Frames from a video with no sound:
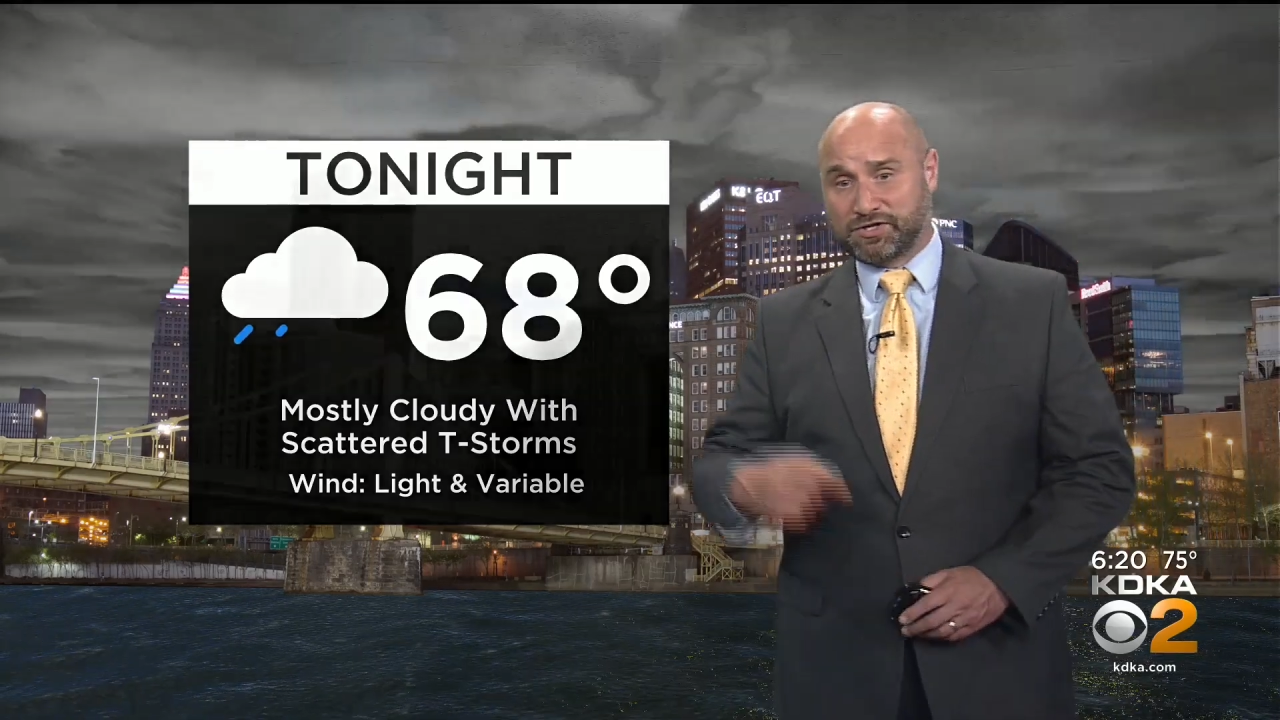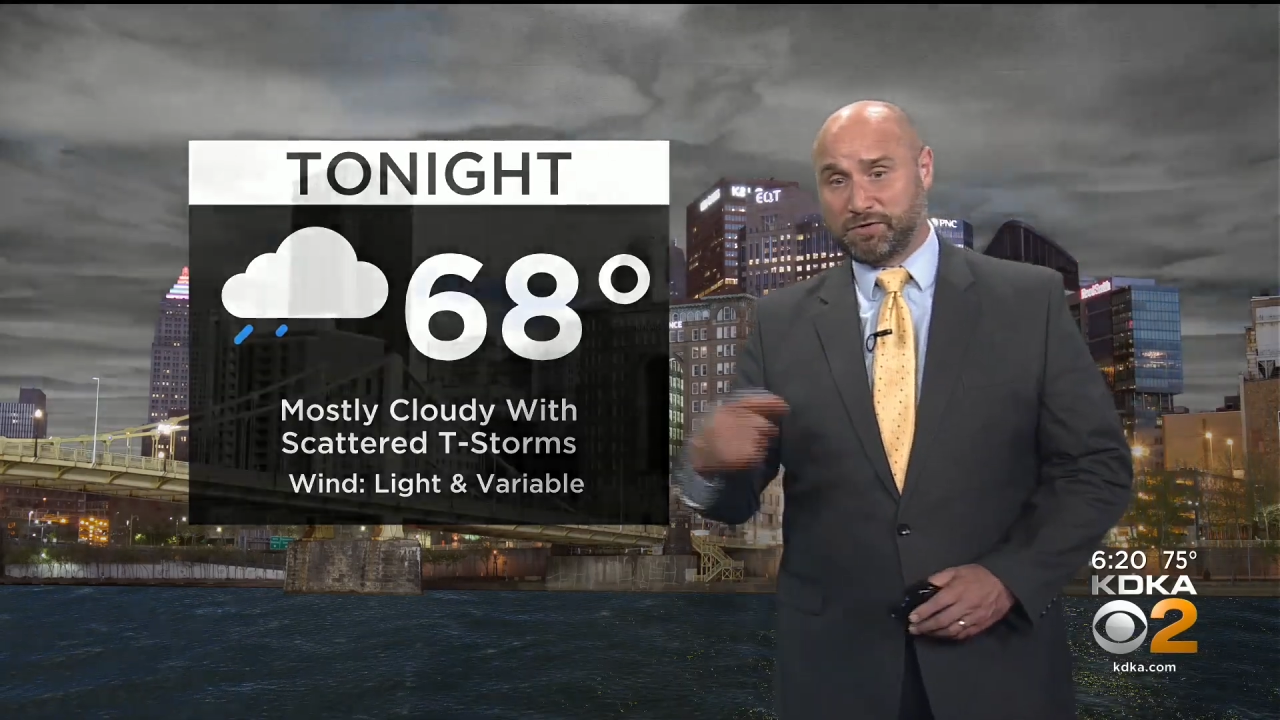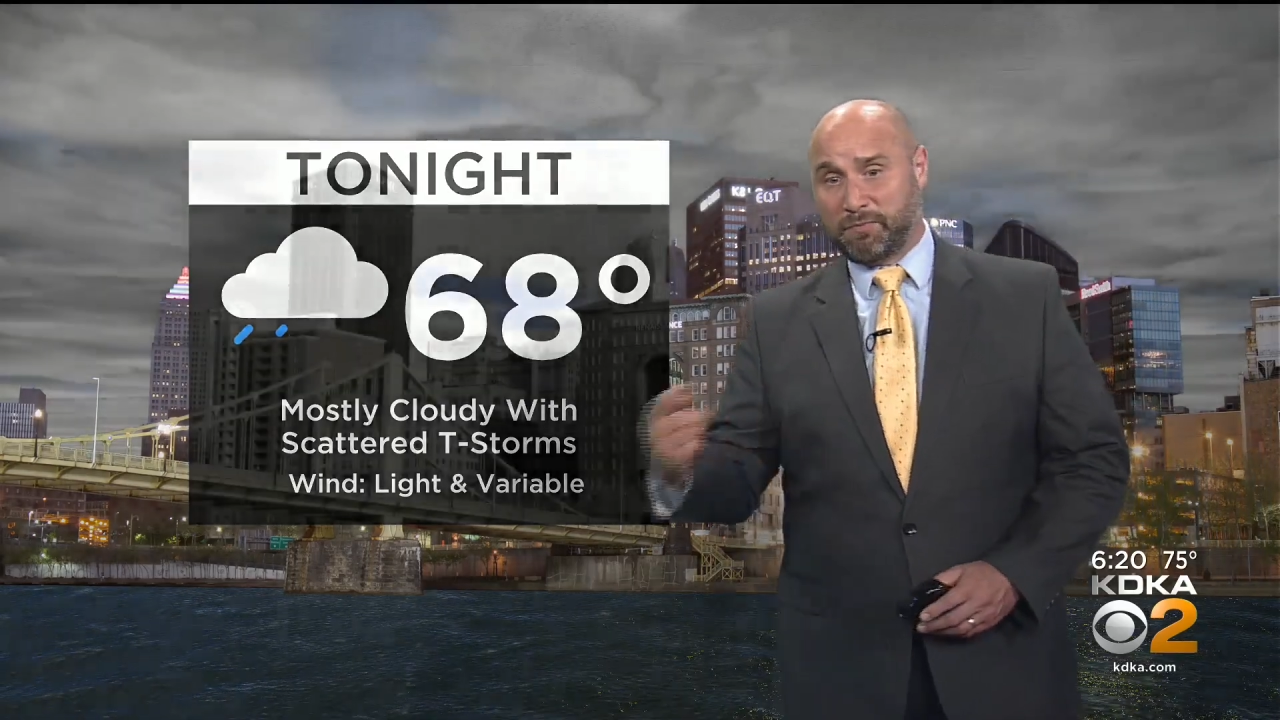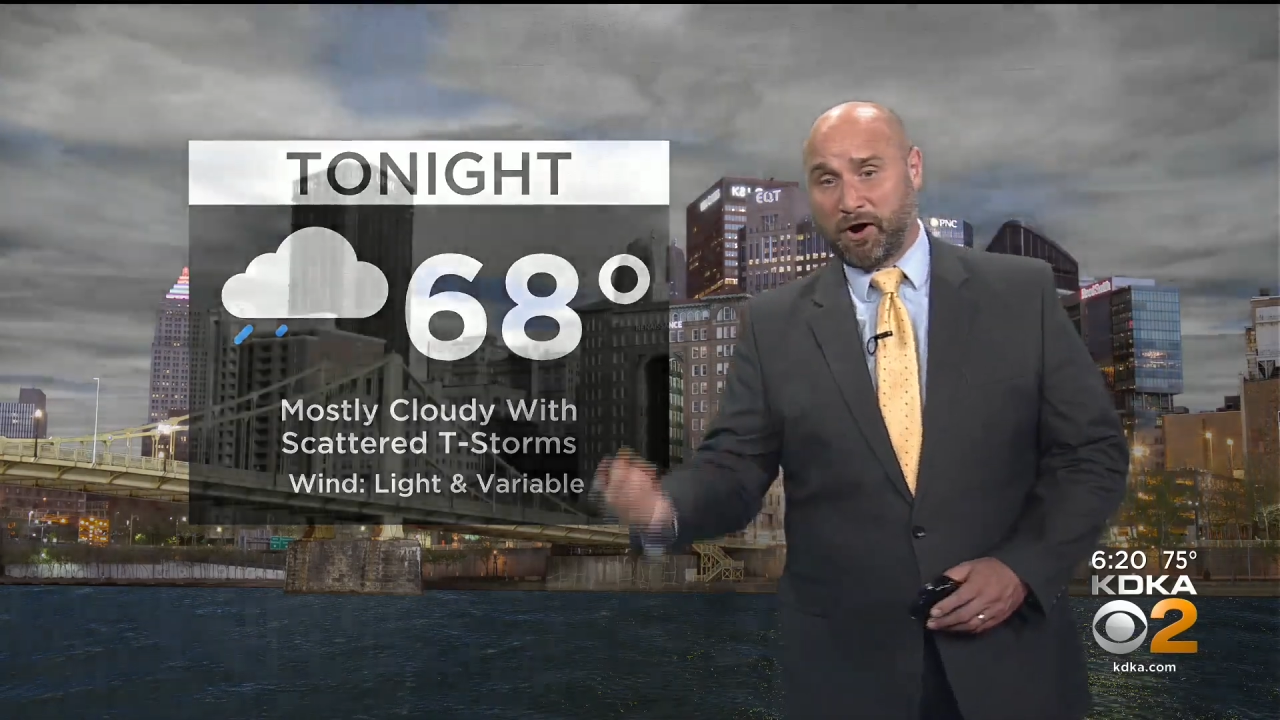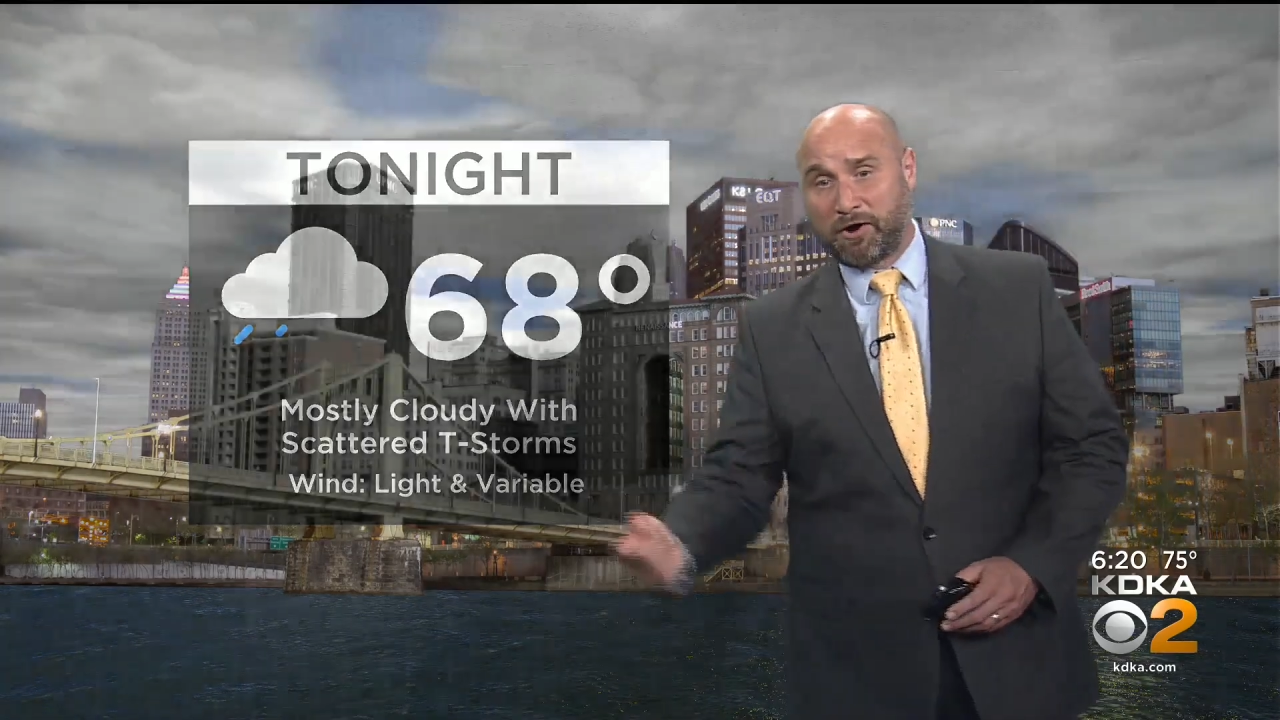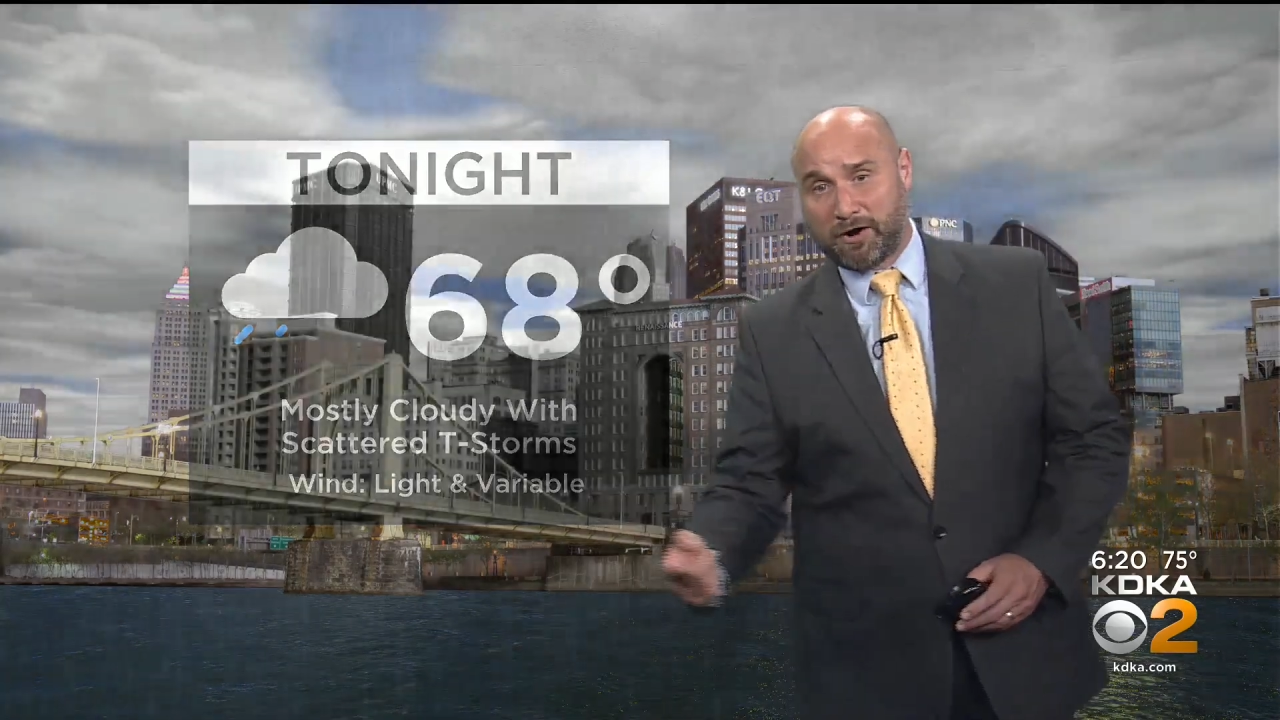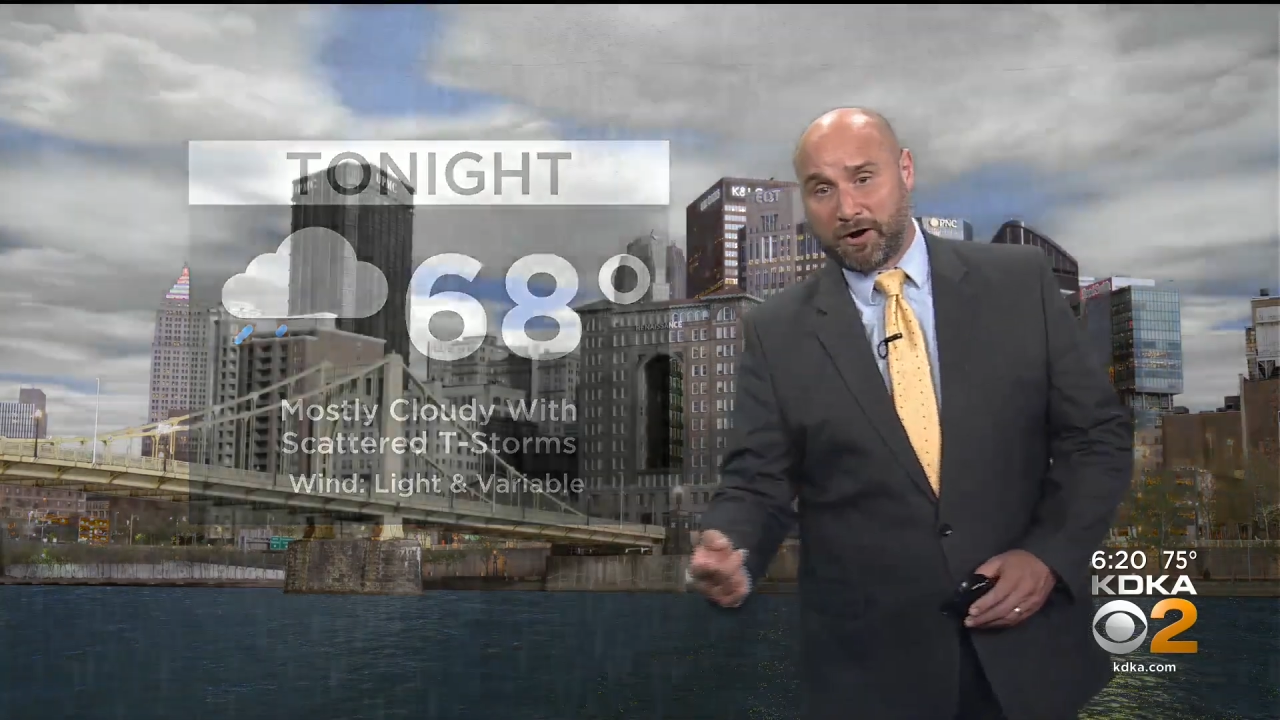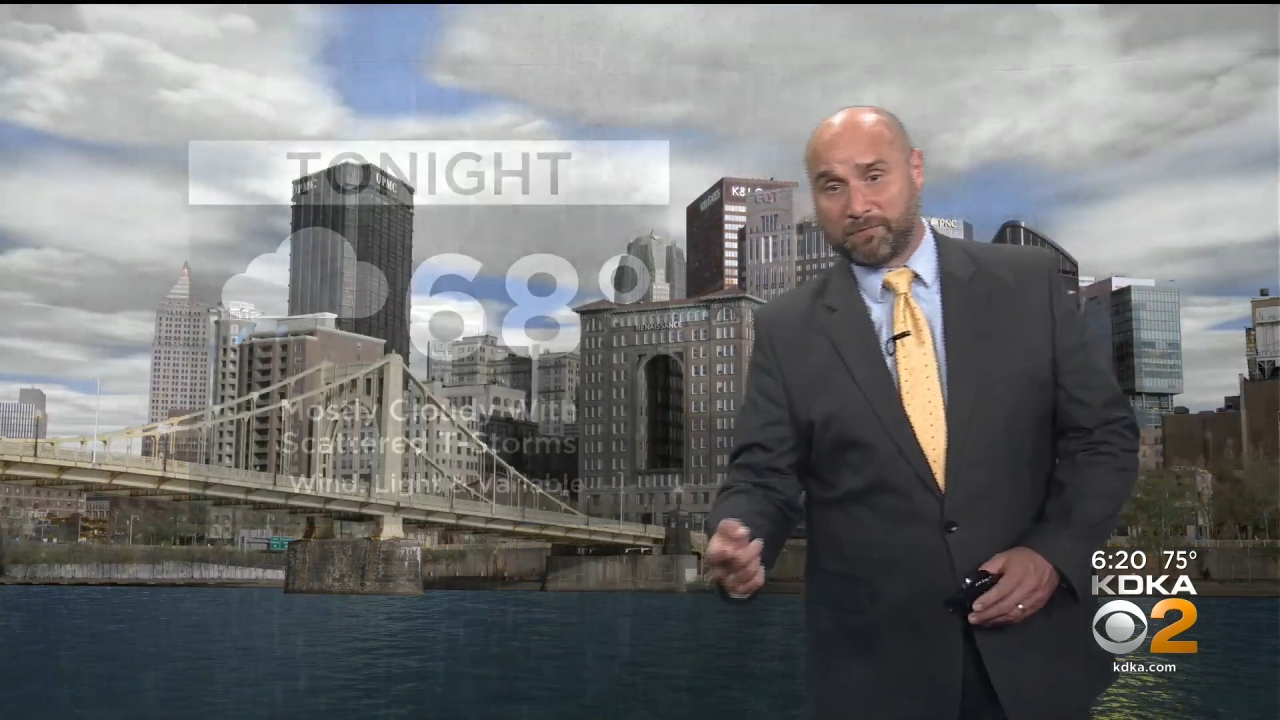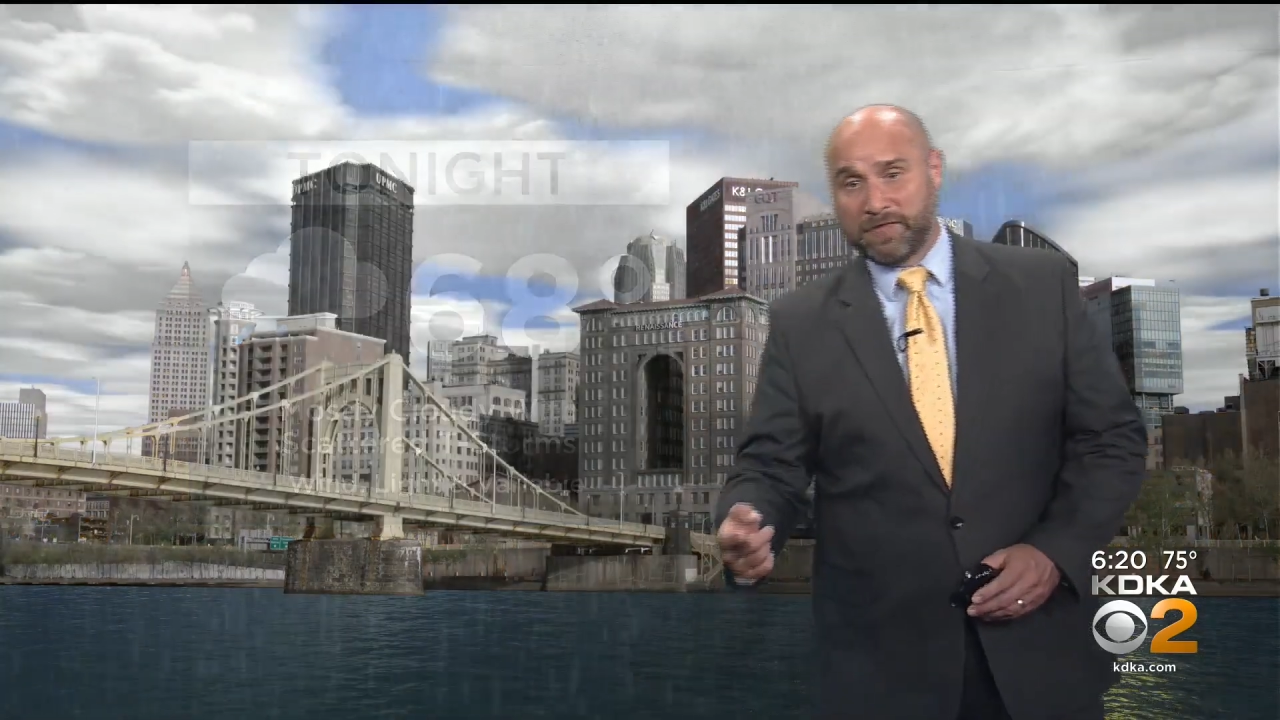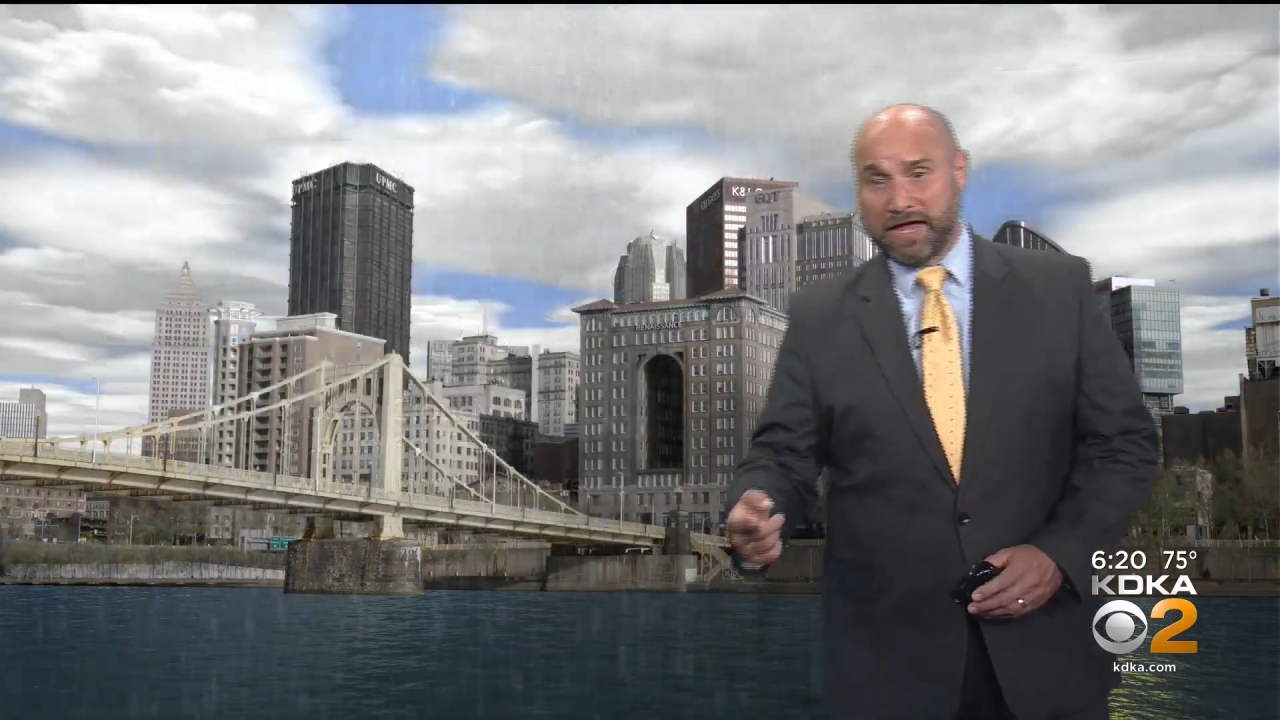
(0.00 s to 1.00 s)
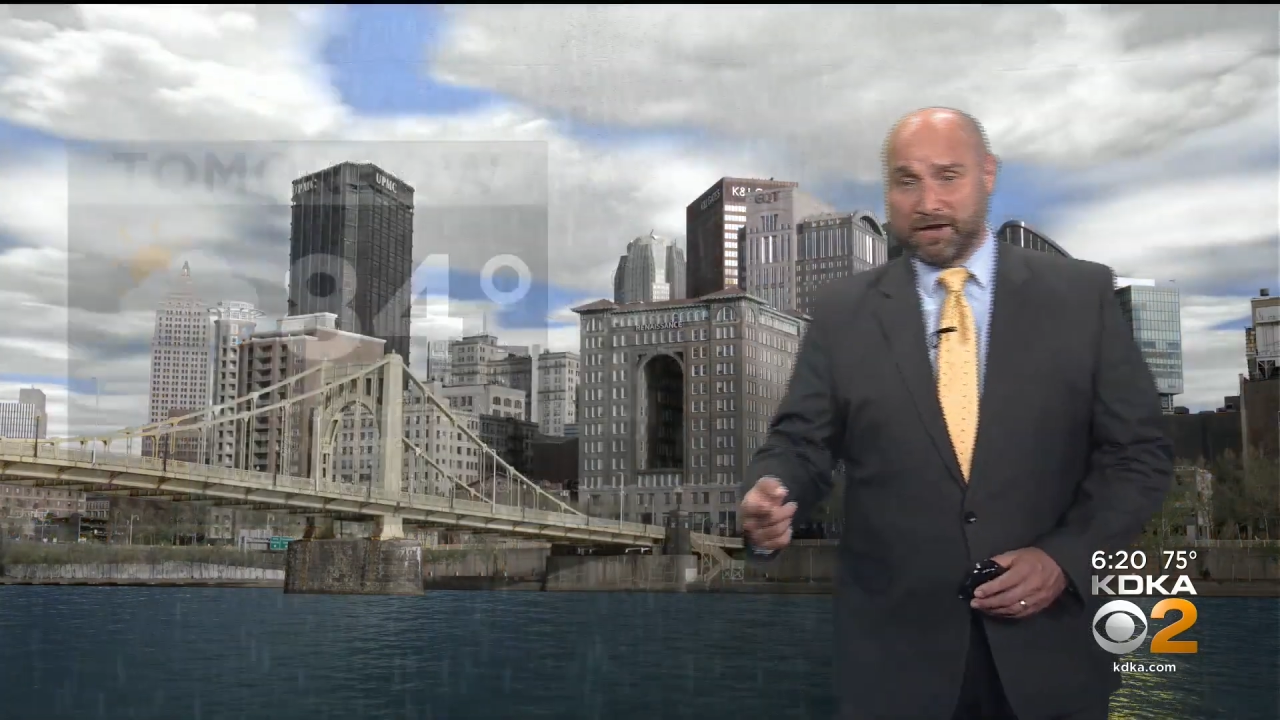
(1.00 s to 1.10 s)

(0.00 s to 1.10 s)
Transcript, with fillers: Tomorrow,